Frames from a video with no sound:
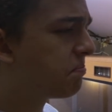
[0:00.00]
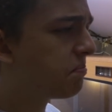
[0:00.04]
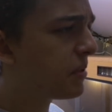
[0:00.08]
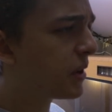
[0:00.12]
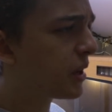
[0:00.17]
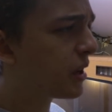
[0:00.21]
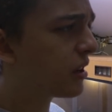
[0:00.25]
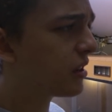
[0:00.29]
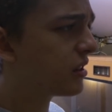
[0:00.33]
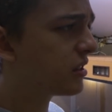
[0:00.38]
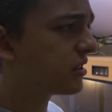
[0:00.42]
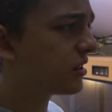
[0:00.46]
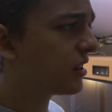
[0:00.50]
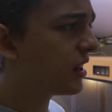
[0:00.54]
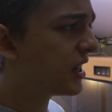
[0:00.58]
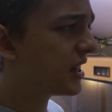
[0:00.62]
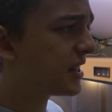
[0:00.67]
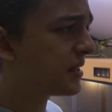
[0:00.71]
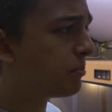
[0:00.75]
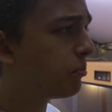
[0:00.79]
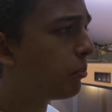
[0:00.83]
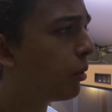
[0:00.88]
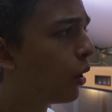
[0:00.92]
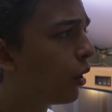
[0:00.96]
because
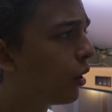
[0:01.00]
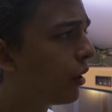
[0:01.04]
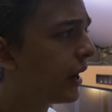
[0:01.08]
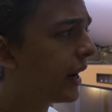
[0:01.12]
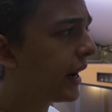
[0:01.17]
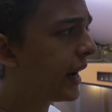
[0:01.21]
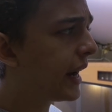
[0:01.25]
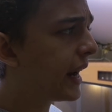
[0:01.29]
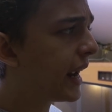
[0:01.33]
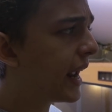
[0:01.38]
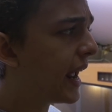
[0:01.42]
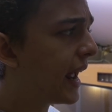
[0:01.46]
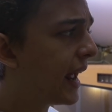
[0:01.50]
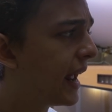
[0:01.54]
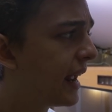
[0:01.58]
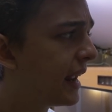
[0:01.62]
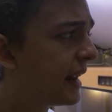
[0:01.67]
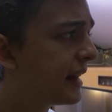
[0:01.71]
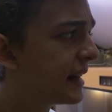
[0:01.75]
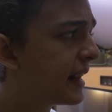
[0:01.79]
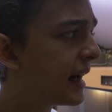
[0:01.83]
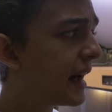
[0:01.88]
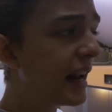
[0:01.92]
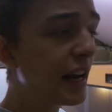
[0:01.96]
it's boring
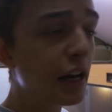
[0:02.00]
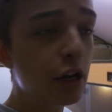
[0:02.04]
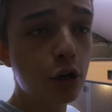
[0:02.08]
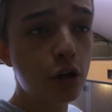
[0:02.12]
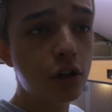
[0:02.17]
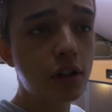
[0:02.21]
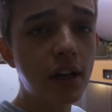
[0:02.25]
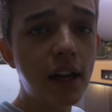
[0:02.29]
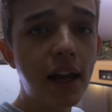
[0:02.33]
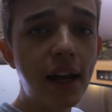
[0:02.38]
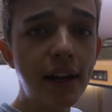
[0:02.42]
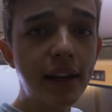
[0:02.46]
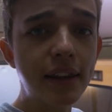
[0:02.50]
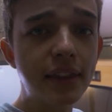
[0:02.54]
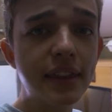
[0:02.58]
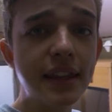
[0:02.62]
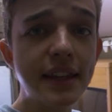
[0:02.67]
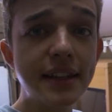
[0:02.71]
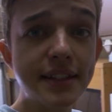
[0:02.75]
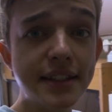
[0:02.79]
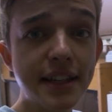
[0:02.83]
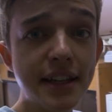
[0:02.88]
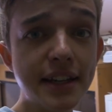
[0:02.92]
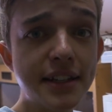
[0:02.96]
and I don't like
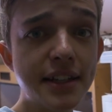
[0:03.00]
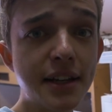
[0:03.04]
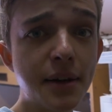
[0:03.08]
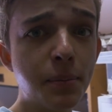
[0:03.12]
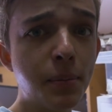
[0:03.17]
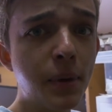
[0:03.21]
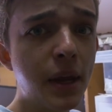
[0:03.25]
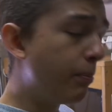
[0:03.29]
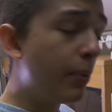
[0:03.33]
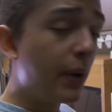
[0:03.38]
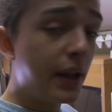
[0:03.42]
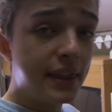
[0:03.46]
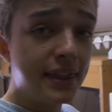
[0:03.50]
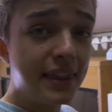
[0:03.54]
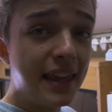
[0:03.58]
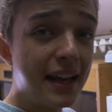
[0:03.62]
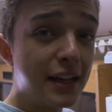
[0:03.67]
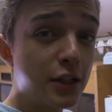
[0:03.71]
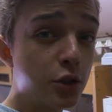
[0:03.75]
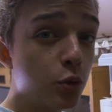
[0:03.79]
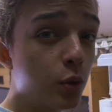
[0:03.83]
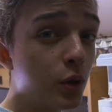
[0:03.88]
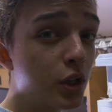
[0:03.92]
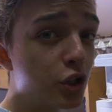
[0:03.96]
their setup, but
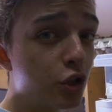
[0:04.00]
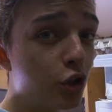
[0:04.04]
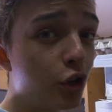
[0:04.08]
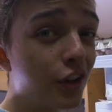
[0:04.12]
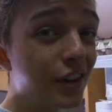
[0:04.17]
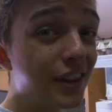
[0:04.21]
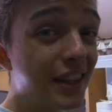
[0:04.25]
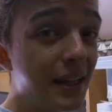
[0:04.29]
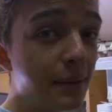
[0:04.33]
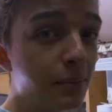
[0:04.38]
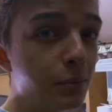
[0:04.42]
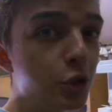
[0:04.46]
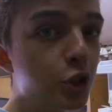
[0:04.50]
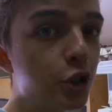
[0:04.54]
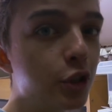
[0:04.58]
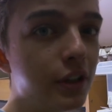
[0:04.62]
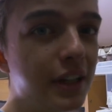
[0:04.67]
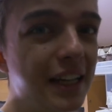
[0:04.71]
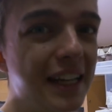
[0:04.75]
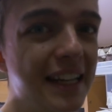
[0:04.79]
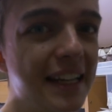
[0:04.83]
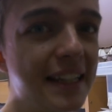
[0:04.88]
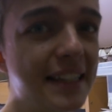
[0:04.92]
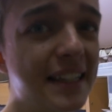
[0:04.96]
that's what's got them to
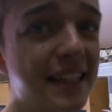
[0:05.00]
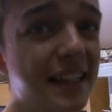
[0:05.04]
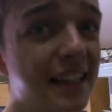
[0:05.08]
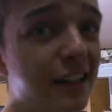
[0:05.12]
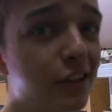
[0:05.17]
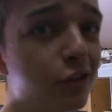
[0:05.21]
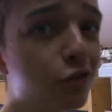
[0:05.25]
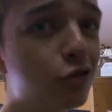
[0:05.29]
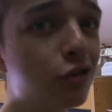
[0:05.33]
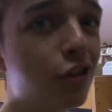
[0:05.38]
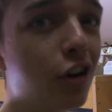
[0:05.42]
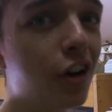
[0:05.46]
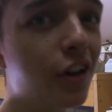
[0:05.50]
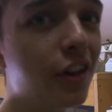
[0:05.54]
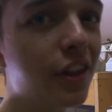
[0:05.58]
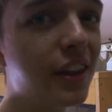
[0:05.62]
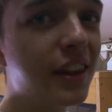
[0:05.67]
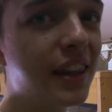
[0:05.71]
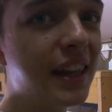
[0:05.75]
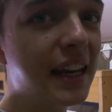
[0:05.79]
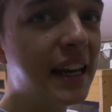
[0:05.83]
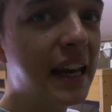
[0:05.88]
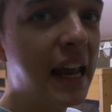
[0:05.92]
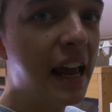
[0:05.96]
eat rather
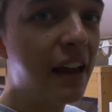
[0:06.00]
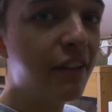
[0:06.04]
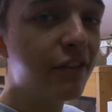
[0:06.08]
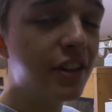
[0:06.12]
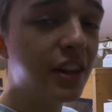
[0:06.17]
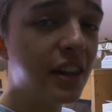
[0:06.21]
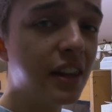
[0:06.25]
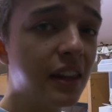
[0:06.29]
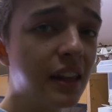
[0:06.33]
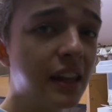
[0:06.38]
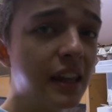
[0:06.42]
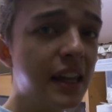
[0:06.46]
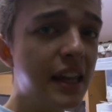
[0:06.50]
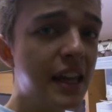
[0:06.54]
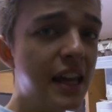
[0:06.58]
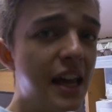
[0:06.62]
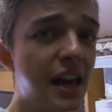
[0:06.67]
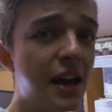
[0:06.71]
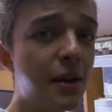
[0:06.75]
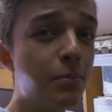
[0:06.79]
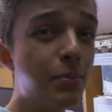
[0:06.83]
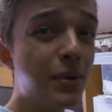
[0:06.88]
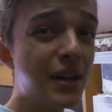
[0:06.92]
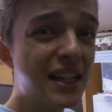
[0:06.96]
than having
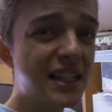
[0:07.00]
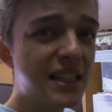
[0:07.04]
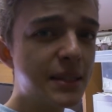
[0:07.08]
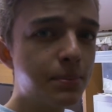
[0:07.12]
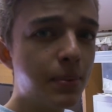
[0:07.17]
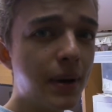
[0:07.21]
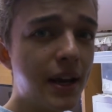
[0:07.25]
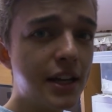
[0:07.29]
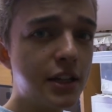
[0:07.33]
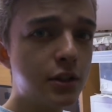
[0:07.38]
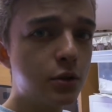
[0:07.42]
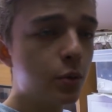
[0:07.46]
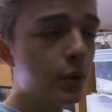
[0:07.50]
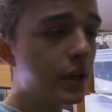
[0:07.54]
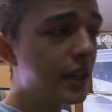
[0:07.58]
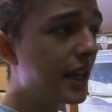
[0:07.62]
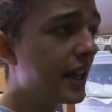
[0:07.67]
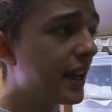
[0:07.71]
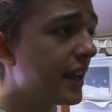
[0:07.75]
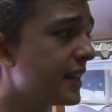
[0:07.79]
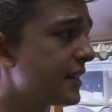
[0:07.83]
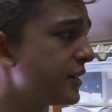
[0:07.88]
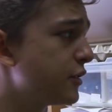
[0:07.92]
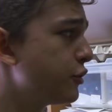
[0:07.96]
a big space where
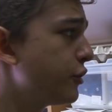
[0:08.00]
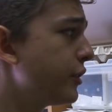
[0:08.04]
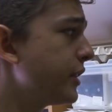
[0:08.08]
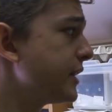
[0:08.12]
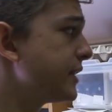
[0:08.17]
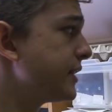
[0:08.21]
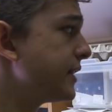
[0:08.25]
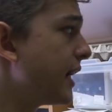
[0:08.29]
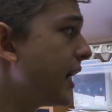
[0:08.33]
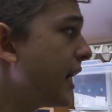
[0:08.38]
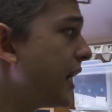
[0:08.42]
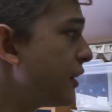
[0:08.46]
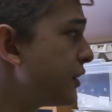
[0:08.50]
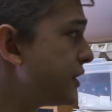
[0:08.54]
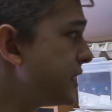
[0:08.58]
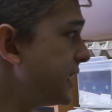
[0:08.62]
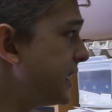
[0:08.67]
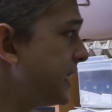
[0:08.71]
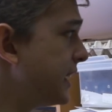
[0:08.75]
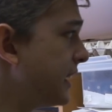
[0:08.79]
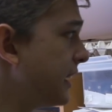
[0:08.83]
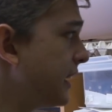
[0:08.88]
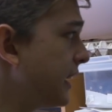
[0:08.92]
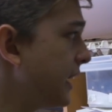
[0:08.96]
they get stressed
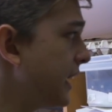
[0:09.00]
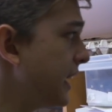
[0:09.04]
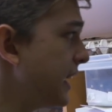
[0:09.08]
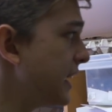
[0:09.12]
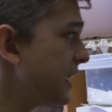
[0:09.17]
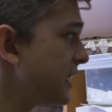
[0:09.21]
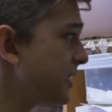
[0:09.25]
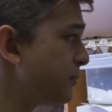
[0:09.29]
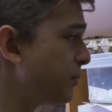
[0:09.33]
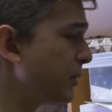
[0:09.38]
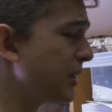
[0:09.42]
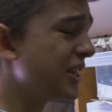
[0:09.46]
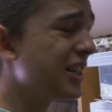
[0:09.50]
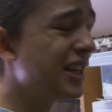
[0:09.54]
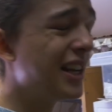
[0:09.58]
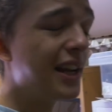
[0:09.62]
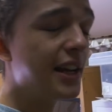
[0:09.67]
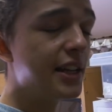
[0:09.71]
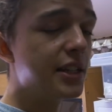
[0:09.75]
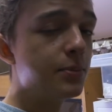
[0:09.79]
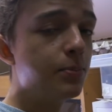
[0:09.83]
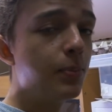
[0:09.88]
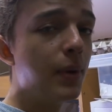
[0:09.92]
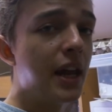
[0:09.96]
out in, especially
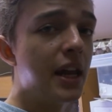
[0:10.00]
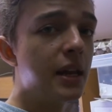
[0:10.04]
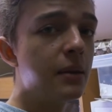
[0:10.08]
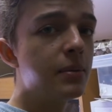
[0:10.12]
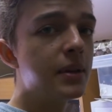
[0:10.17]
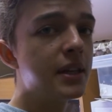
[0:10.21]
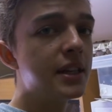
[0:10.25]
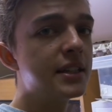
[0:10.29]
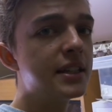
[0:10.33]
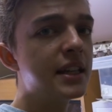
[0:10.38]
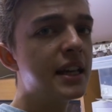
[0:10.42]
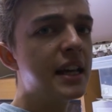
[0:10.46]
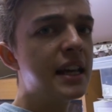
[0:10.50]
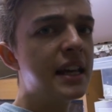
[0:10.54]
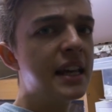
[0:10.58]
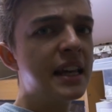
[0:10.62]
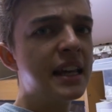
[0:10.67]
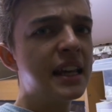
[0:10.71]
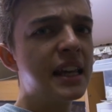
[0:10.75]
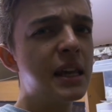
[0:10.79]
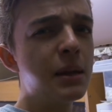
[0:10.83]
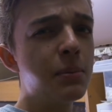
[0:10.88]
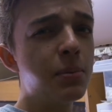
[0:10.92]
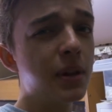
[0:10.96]
as babies.
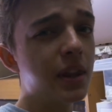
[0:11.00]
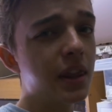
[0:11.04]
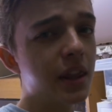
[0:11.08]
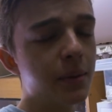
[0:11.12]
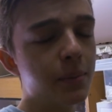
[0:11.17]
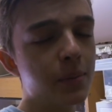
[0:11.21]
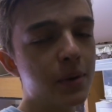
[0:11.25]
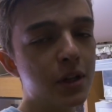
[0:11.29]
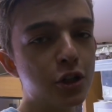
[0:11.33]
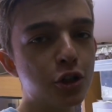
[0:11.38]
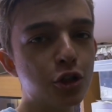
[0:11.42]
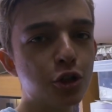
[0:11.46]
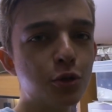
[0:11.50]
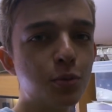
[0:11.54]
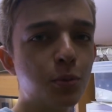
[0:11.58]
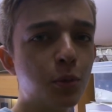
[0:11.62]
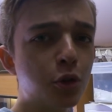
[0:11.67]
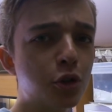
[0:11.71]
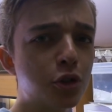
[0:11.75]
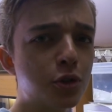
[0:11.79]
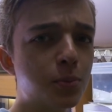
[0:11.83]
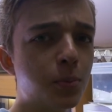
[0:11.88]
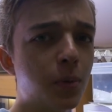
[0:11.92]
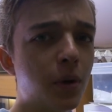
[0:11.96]
Keeping them in a
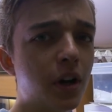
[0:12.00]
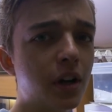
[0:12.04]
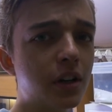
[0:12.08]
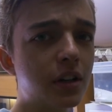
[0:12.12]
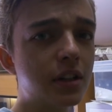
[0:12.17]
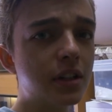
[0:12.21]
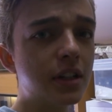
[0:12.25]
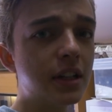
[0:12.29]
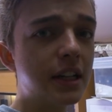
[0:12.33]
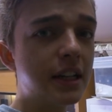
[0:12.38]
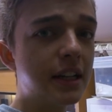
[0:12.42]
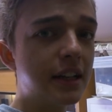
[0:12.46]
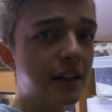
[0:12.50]
small spot